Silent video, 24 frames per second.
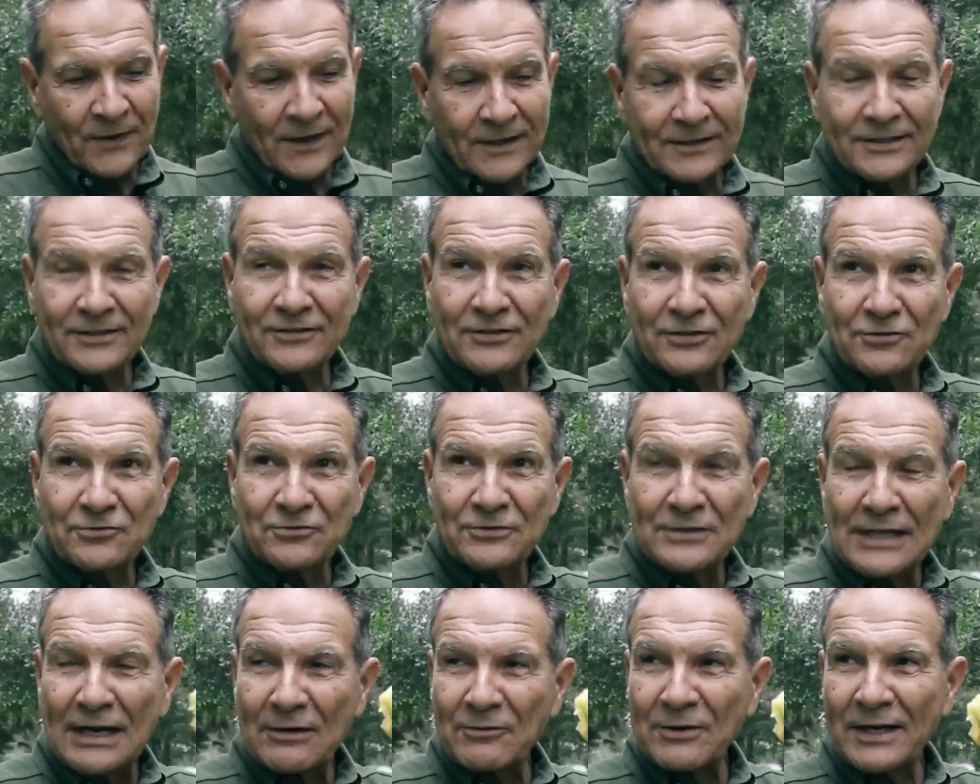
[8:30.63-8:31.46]
This is
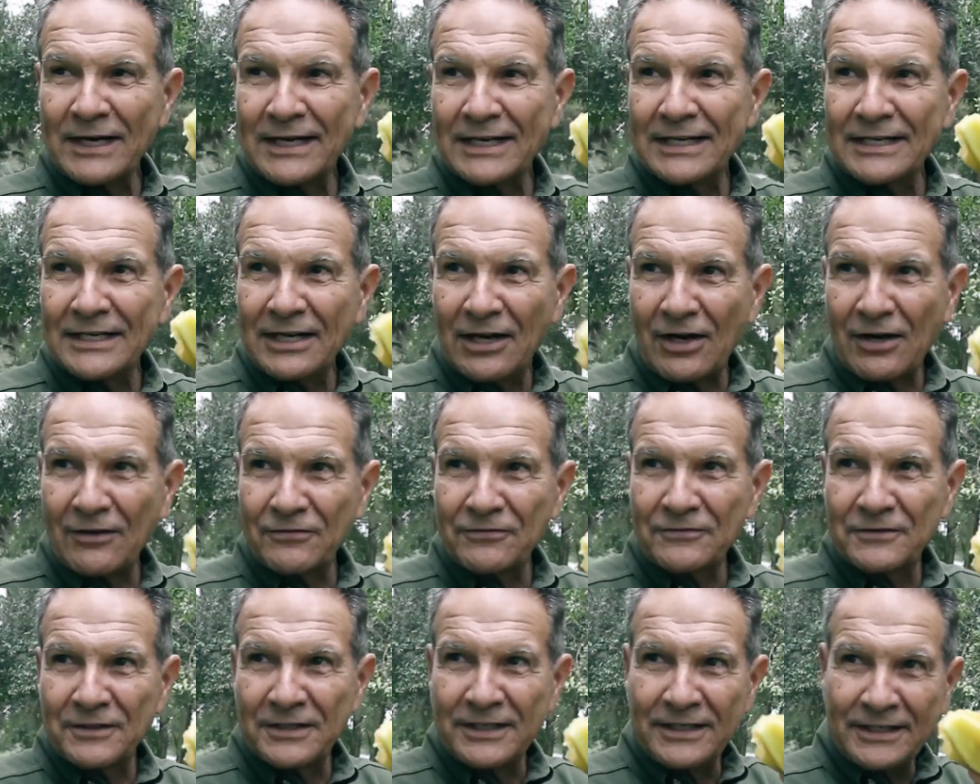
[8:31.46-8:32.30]
directly
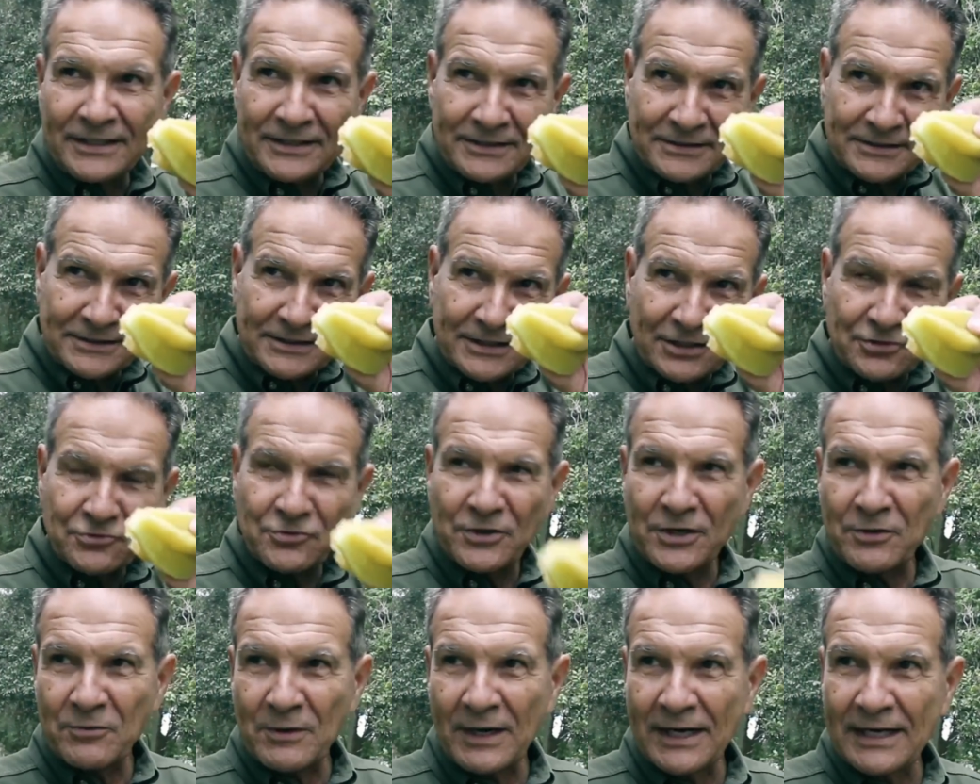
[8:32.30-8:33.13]
off the
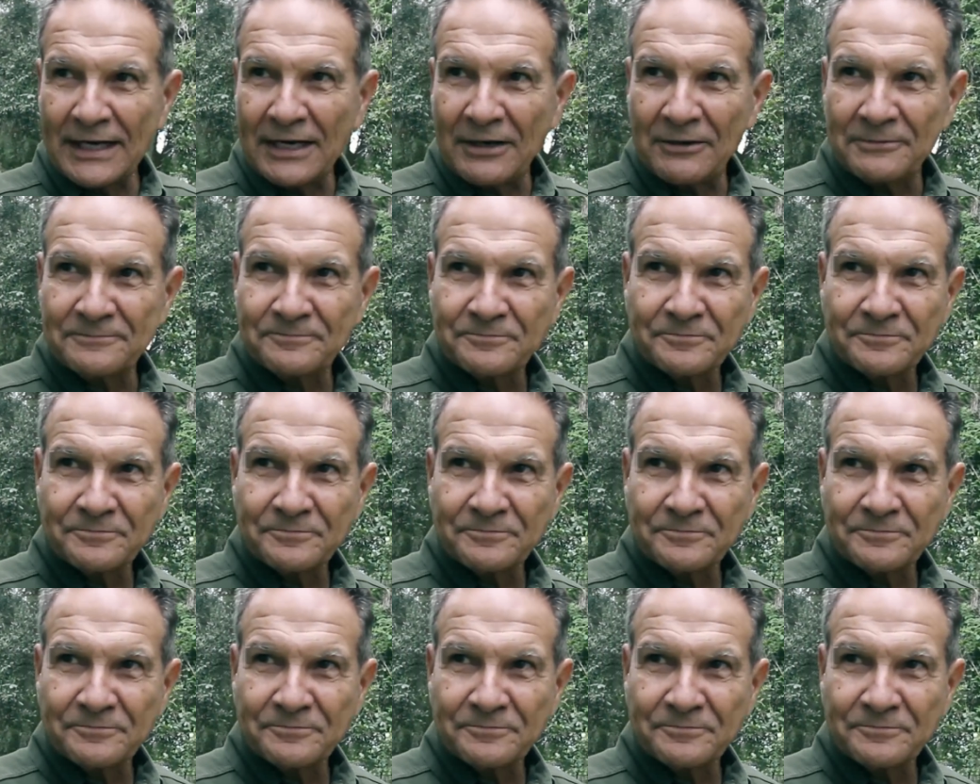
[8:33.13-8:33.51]
tree right now.